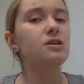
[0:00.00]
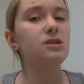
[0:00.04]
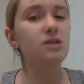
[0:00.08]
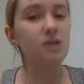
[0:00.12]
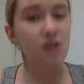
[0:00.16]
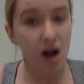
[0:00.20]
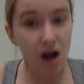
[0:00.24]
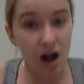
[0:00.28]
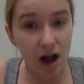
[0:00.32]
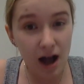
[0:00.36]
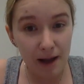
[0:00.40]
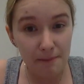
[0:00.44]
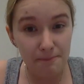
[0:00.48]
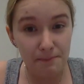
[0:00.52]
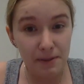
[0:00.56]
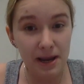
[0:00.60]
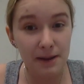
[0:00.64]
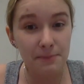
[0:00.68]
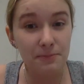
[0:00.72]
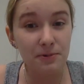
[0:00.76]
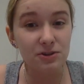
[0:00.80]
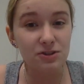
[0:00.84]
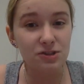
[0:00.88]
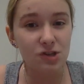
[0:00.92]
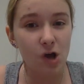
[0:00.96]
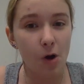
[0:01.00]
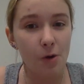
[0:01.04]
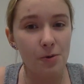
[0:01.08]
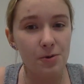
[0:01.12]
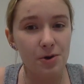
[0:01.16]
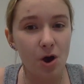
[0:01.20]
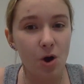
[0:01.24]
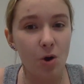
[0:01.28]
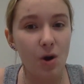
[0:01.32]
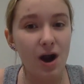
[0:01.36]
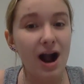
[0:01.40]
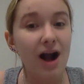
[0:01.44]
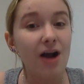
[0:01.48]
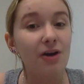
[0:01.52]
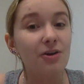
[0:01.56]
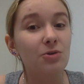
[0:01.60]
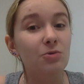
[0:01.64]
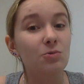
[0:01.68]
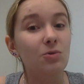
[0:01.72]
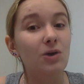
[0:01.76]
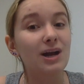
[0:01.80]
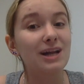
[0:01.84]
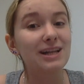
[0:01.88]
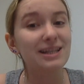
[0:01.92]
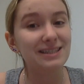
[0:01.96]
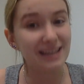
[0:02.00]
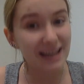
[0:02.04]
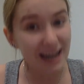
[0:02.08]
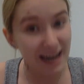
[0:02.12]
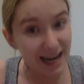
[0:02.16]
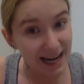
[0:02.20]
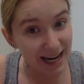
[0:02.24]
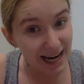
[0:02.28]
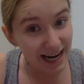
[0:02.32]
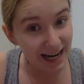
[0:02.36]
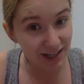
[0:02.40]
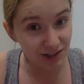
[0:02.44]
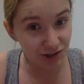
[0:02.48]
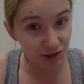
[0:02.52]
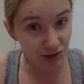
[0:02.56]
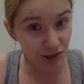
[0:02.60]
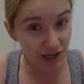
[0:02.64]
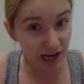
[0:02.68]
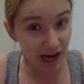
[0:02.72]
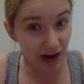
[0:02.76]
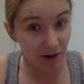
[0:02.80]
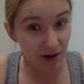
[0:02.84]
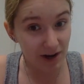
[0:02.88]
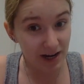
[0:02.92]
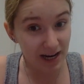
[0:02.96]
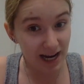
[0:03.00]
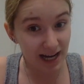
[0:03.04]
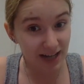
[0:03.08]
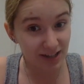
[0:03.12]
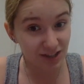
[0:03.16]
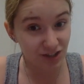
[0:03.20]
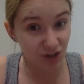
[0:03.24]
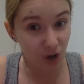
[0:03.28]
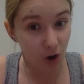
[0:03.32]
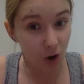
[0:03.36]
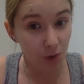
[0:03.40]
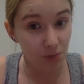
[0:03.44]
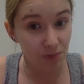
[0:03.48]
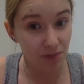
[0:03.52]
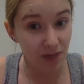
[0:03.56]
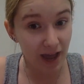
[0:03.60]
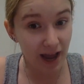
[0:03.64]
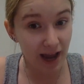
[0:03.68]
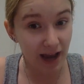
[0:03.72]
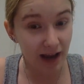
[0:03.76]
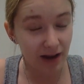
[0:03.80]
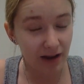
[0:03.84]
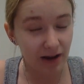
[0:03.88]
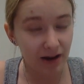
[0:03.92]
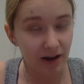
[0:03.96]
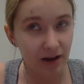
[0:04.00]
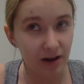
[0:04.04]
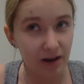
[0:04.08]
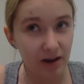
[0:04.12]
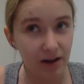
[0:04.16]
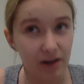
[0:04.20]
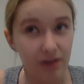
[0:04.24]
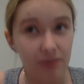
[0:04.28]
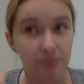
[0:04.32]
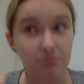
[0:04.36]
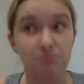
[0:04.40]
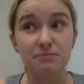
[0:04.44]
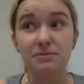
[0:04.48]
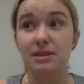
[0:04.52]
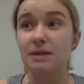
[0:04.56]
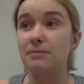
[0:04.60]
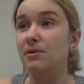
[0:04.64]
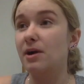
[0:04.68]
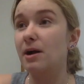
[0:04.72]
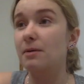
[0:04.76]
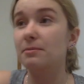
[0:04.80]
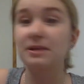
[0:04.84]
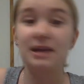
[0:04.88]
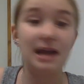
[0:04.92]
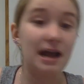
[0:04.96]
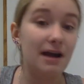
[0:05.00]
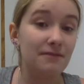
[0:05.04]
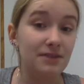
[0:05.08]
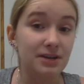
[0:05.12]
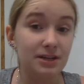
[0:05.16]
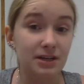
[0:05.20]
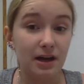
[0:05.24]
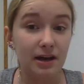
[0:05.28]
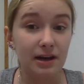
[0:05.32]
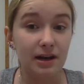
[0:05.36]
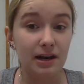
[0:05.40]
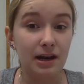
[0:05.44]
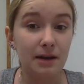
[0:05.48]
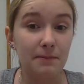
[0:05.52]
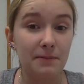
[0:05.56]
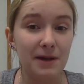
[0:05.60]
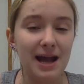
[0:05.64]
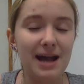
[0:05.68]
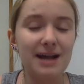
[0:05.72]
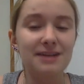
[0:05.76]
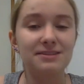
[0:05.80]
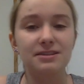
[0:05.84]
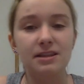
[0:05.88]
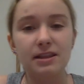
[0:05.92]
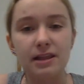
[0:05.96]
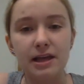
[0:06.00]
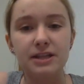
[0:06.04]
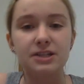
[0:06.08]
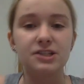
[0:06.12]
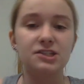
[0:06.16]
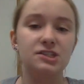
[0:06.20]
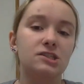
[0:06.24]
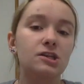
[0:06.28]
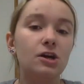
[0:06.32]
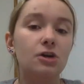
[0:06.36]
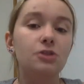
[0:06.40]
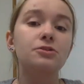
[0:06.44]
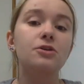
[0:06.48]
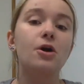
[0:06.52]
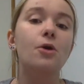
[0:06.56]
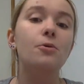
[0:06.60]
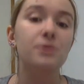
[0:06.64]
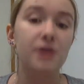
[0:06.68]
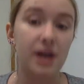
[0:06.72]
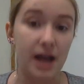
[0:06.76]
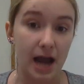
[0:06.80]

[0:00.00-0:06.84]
God, people don't know how to write teenagers nowadays, don't they? They probably haven't done it in the past and they still don't